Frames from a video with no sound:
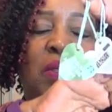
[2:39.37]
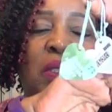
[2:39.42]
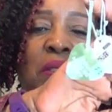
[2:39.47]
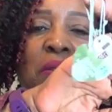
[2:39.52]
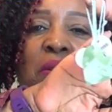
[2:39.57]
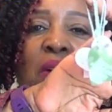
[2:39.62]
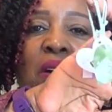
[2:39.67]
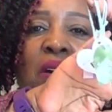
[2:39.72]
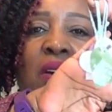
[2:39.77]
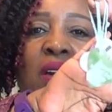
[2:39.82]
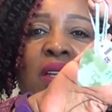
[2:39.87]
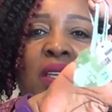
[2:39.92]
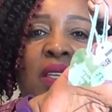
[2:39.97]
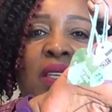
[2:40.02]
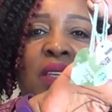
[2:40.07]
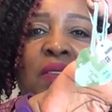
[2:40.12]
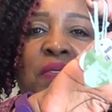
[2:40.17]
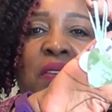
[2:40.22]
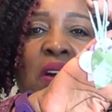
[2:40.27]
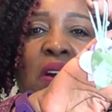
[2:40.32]
little heart
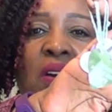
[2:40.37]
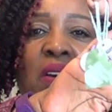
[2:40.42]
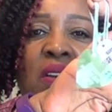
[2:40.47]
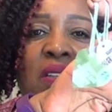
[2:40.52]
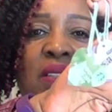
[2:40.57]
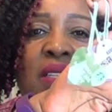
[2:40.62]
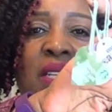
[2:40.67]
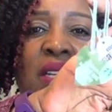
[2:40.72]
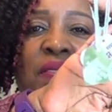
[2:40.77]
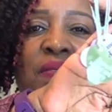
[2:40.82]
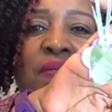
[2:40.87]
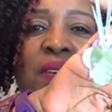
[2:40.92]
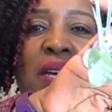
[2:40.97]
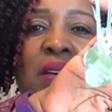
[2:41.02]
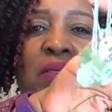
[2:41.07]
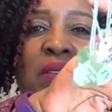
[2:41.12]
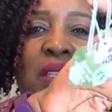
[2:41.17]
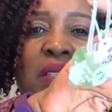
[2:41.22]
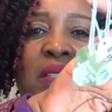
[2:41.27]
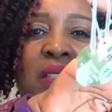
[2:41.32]
gift cards that I
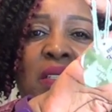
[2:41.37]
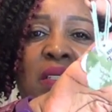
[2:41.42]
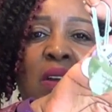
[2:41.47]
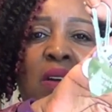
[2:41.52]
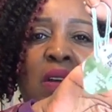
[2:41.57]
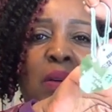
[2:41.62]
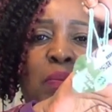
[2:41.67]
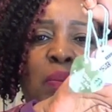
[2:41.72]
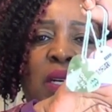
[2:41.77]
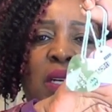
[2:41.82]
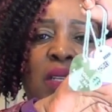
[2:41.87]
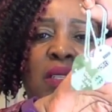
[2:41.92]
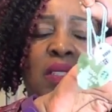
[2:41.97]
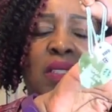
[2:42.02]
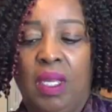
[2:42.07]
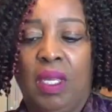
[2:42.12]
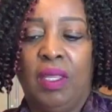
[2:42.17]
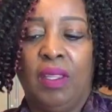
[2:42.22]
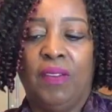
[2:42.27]
found at Starbucks.